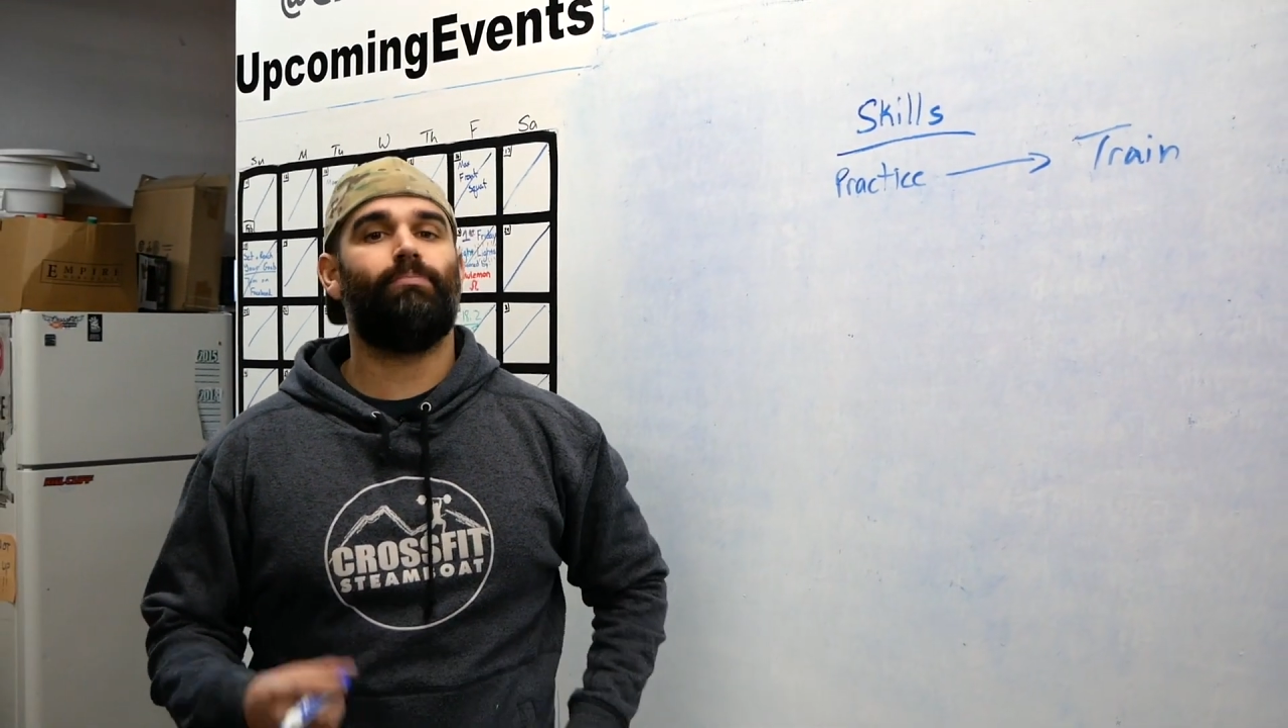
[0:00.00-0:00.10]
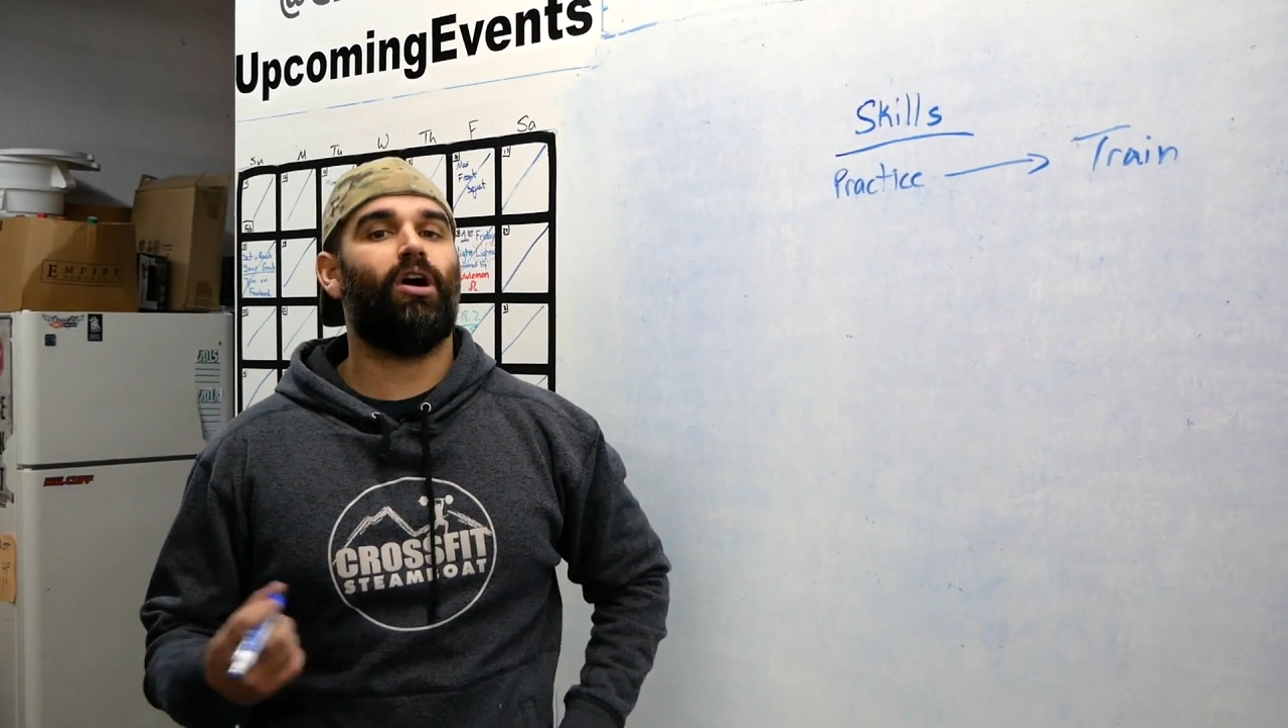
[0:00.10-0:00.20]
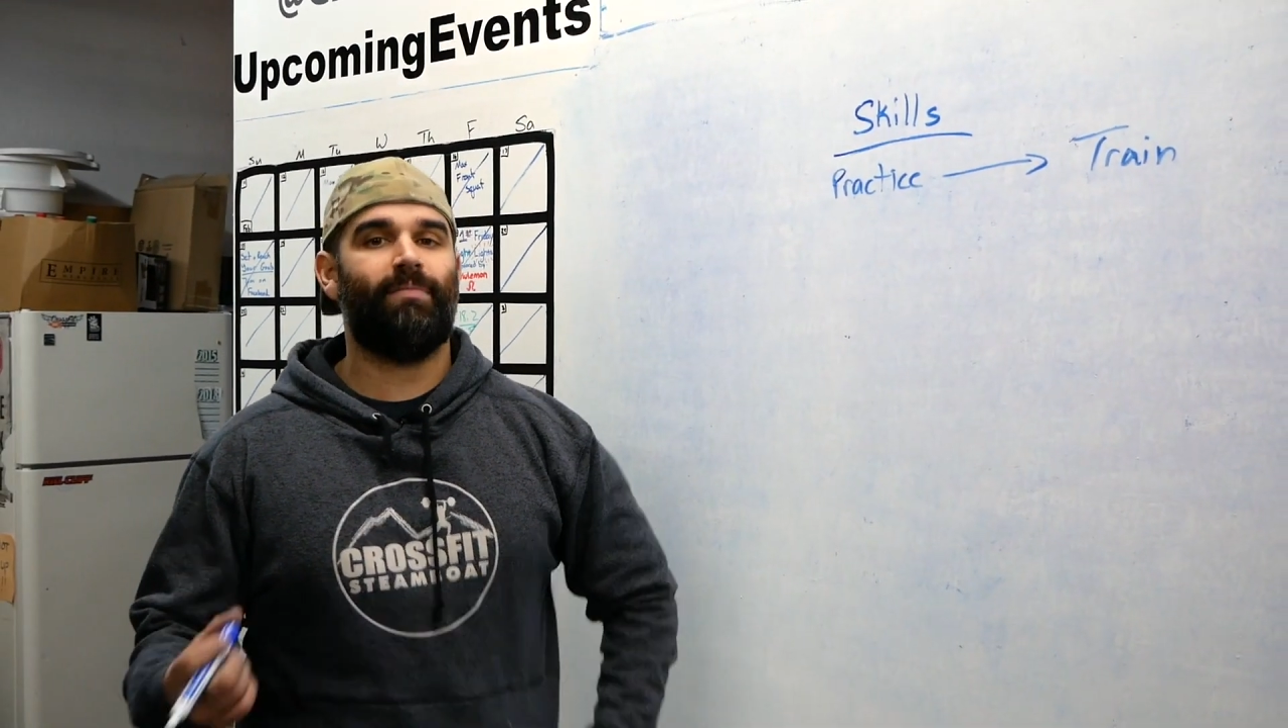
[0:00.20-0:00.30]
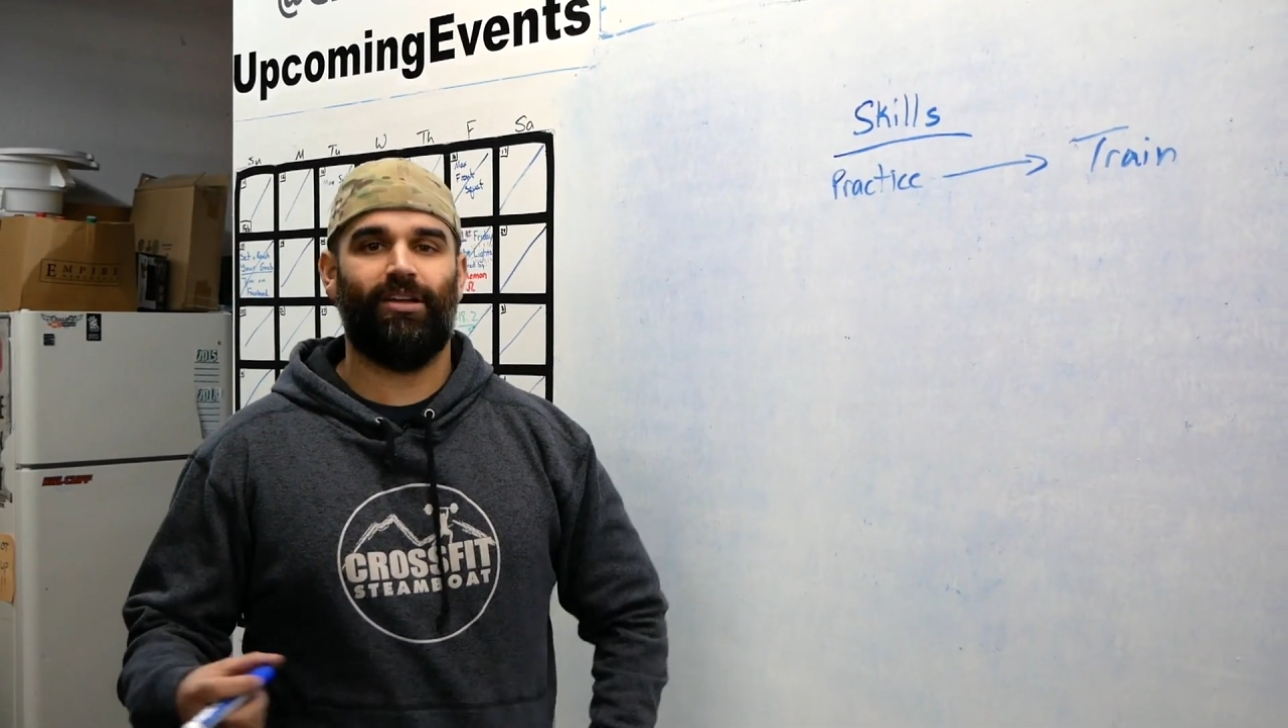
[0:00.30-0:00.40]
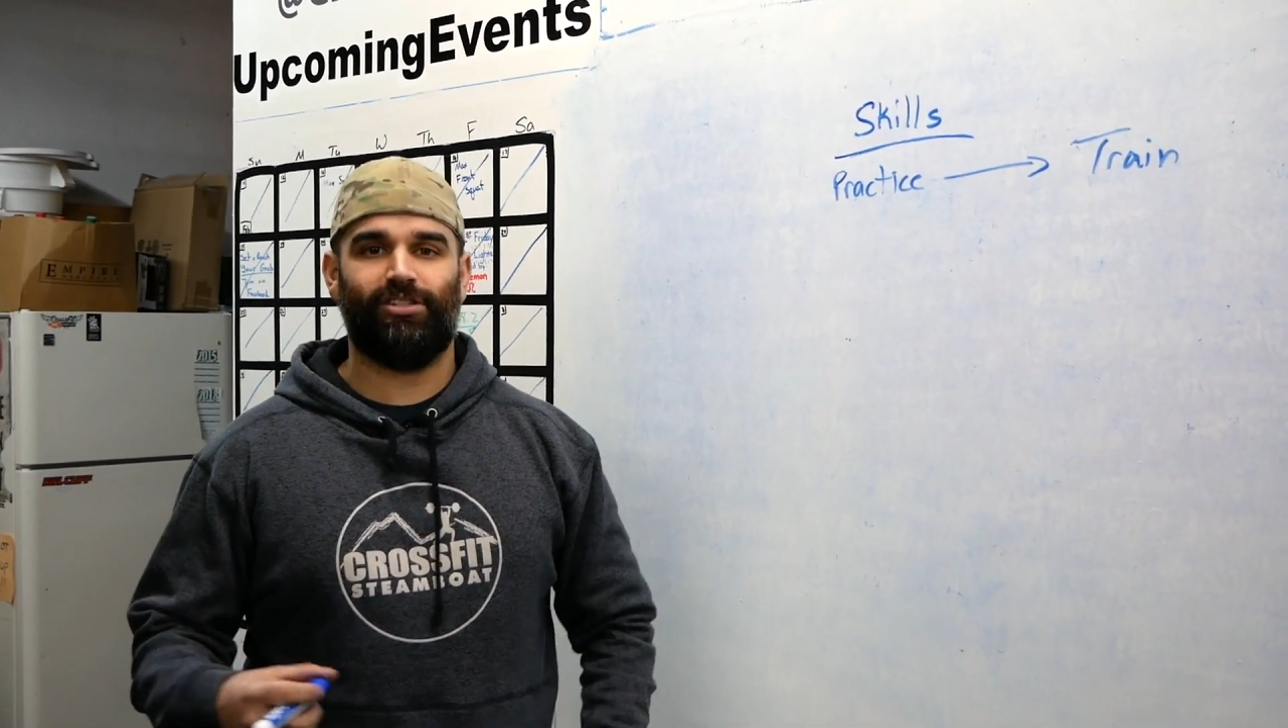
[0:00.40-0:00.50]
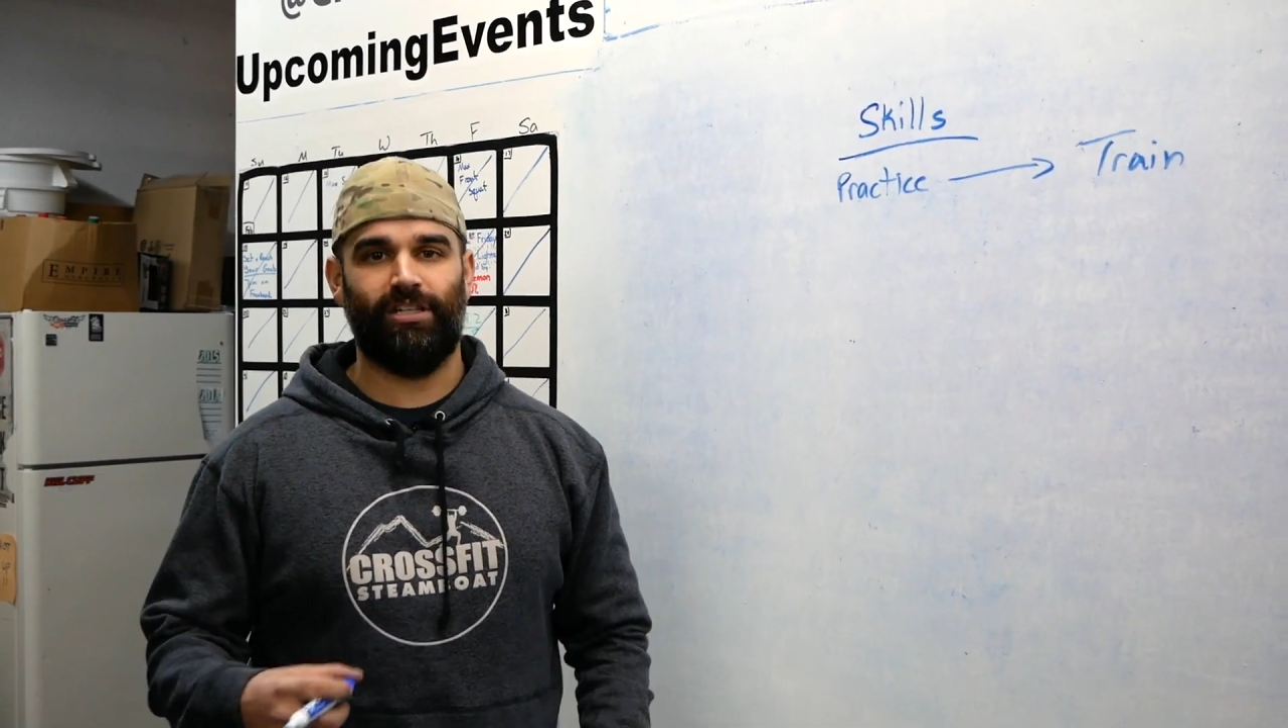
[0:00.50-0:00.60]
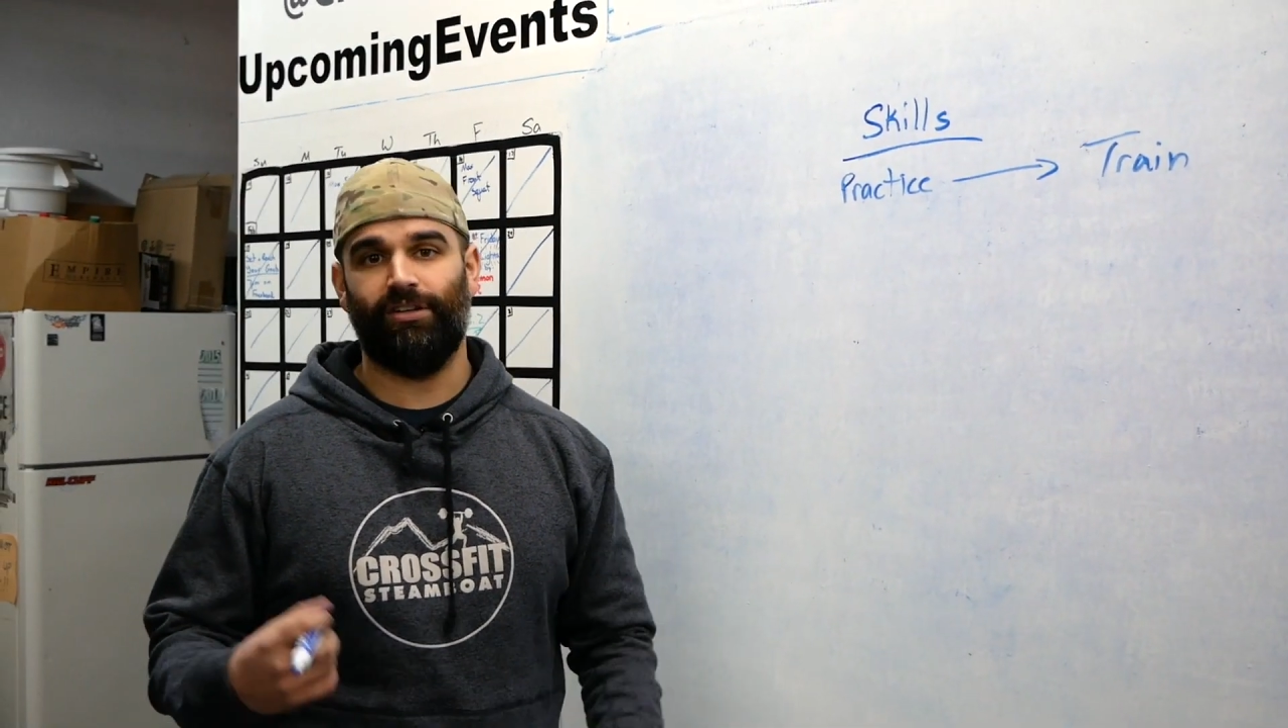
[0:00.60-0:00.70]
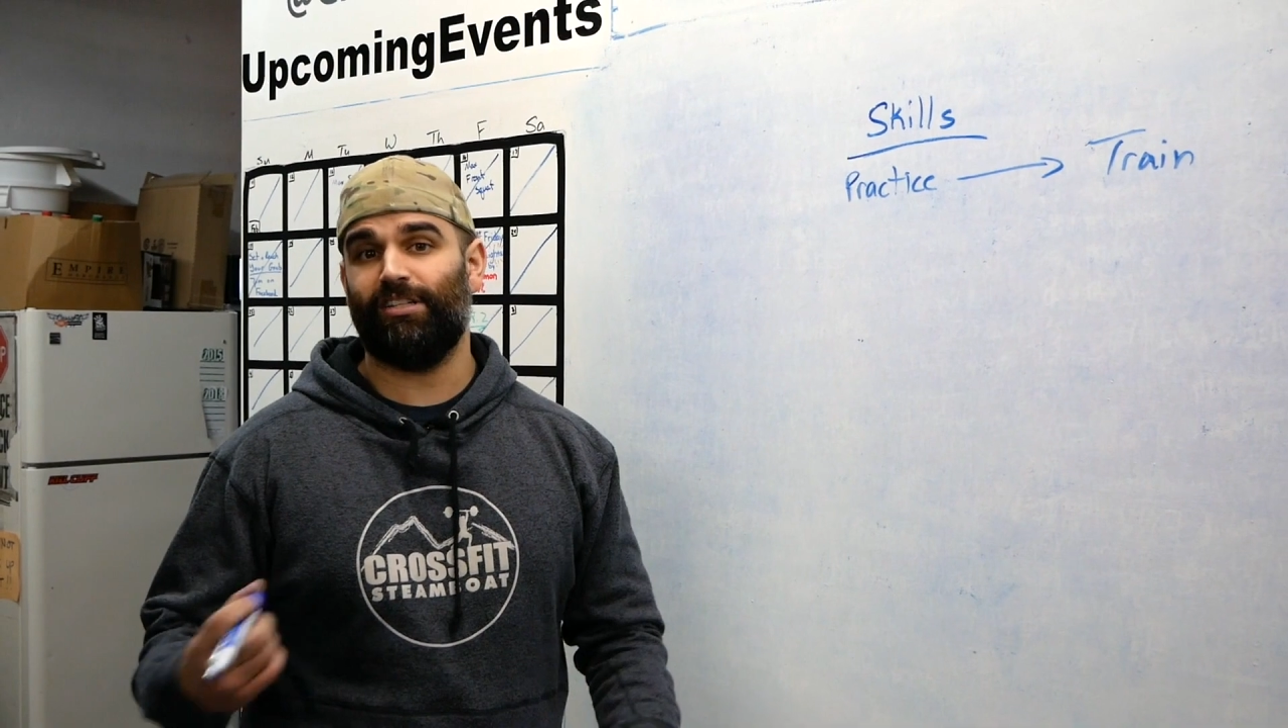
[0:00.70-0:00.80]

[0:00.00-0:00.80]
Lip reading: a barbell skill,